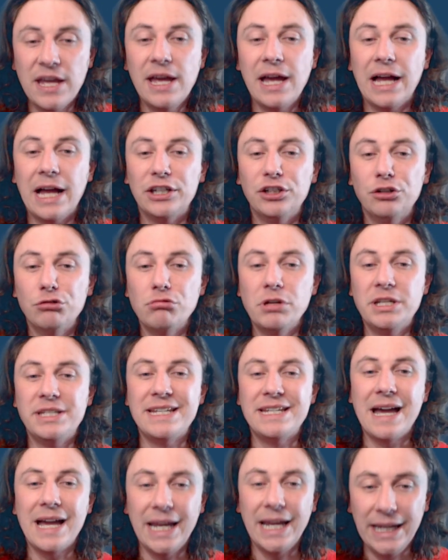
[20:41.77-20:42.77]
and you
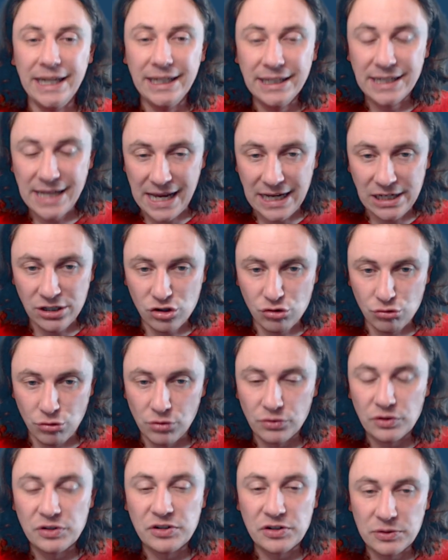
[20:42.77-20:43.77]
retain a strong
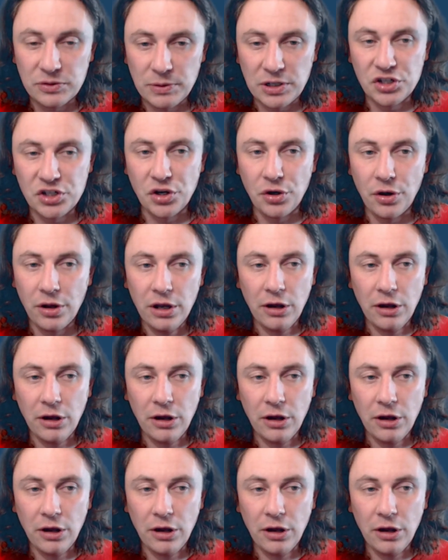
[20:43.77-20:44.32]
suspicion